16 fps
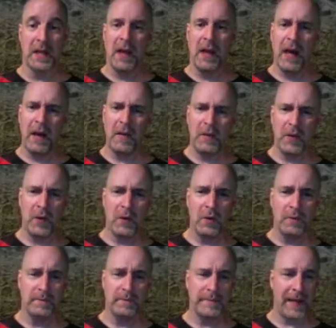I don't even
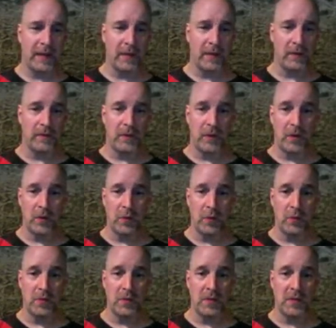know
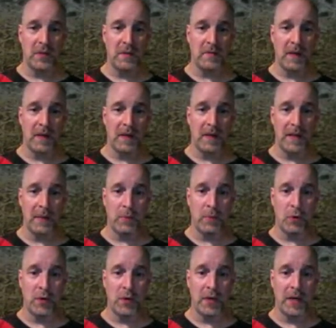who's in my
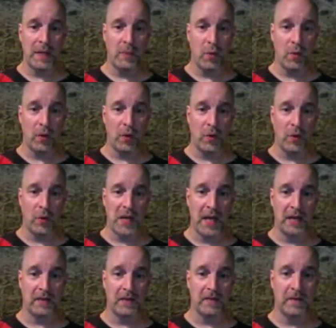neighborhood anymore, who's
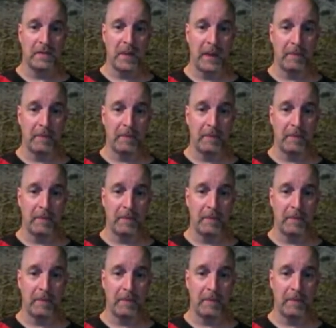active.